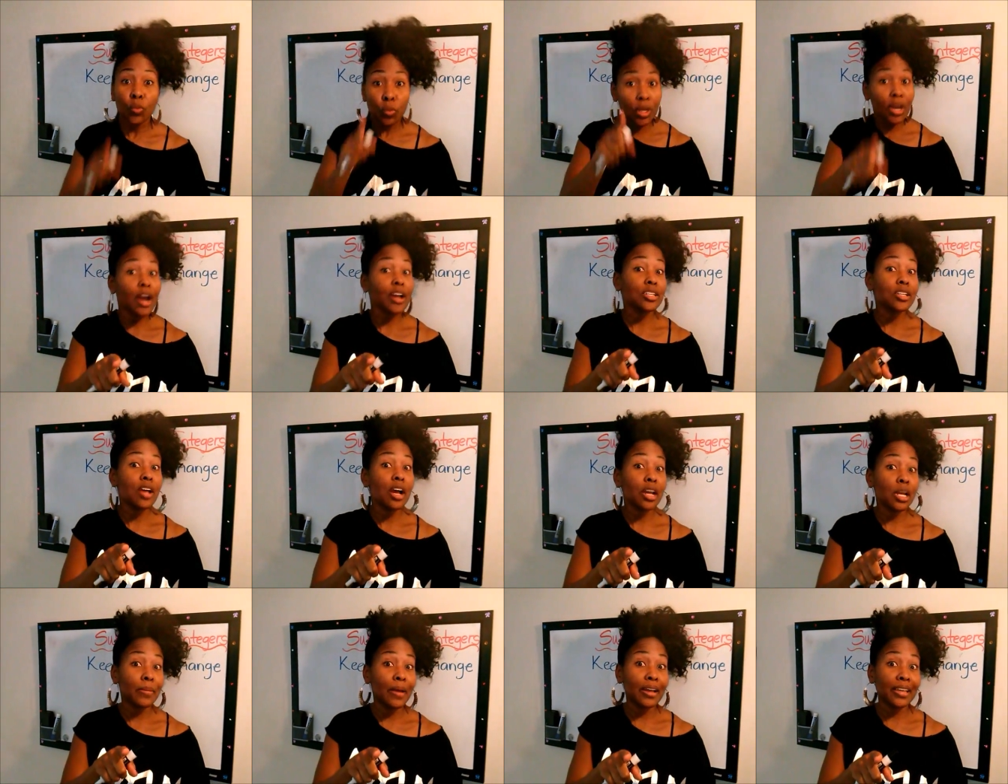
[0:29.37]
We are
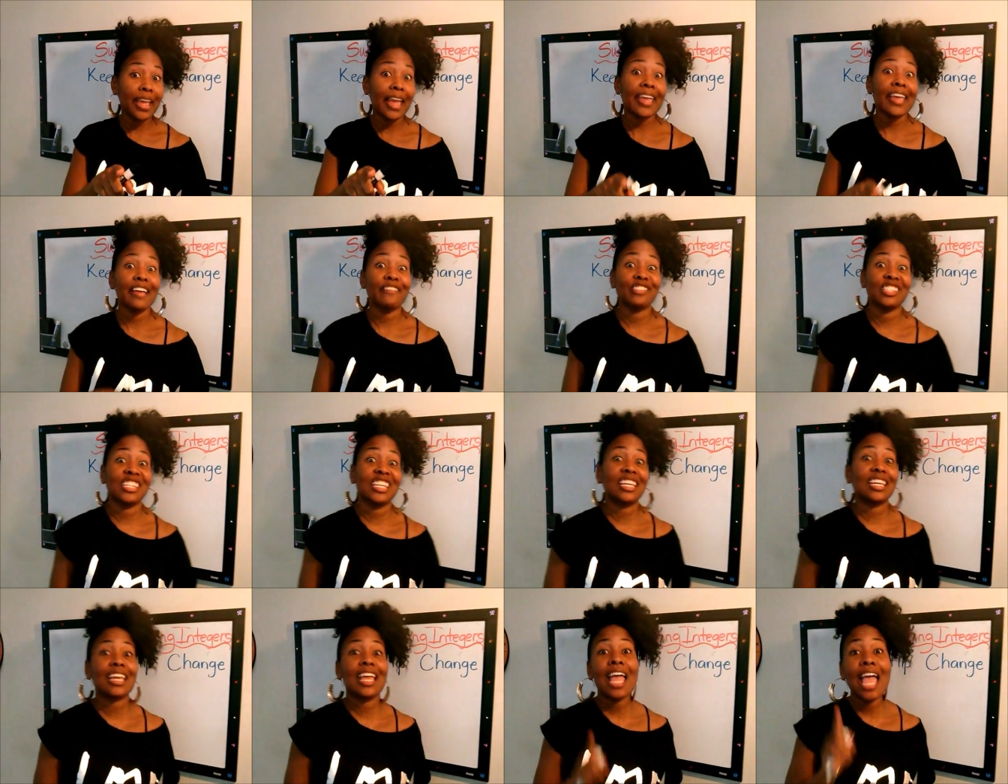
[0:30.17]
talking about
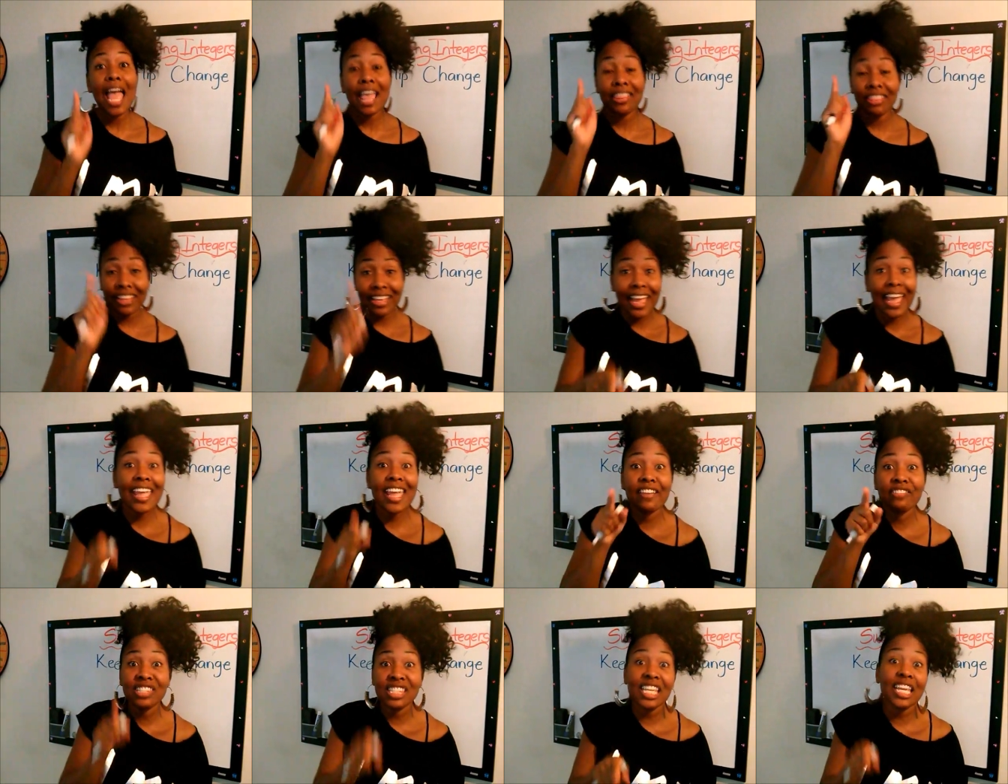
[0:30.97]
KFC, and the
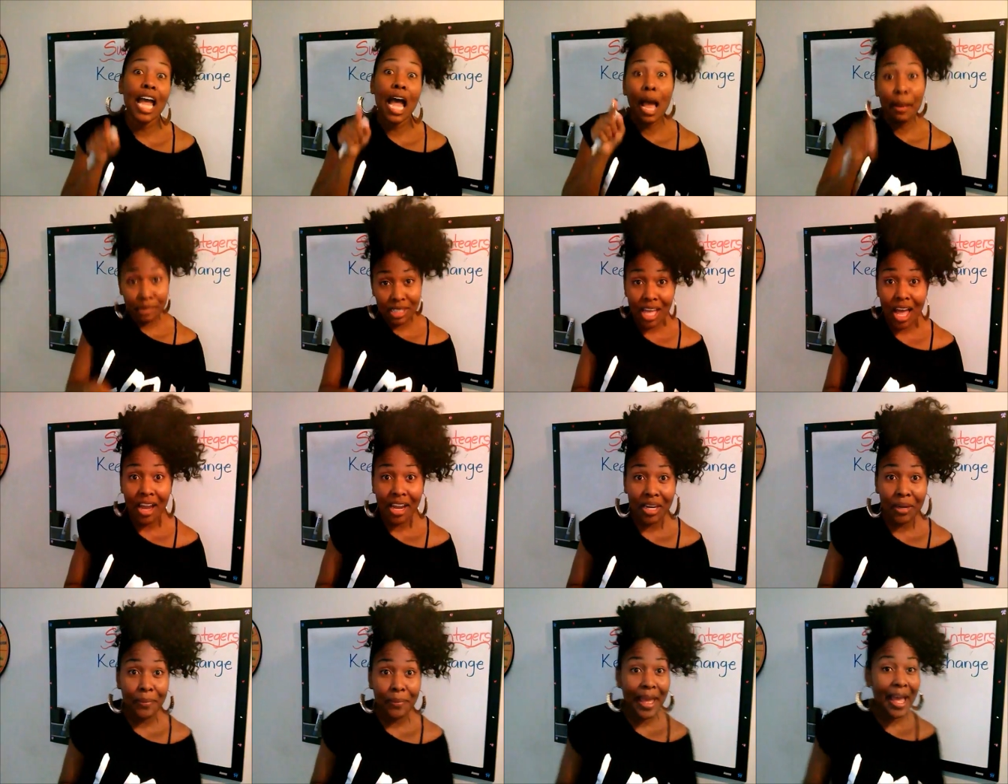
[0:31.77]
KFC I'm
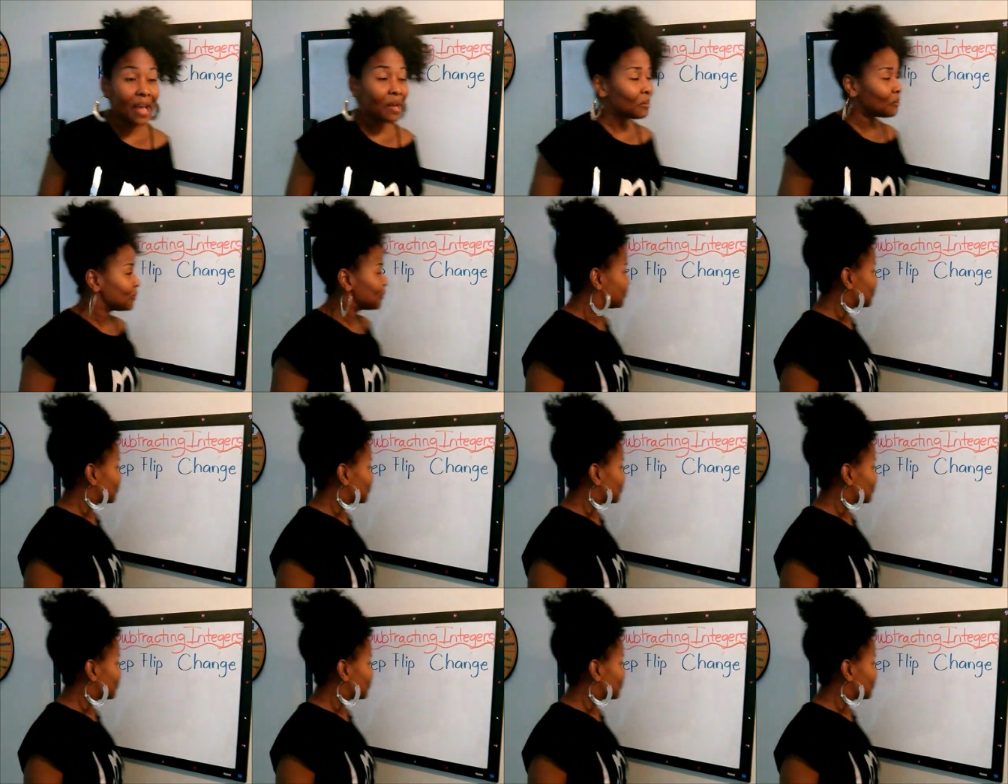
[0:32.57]
talking about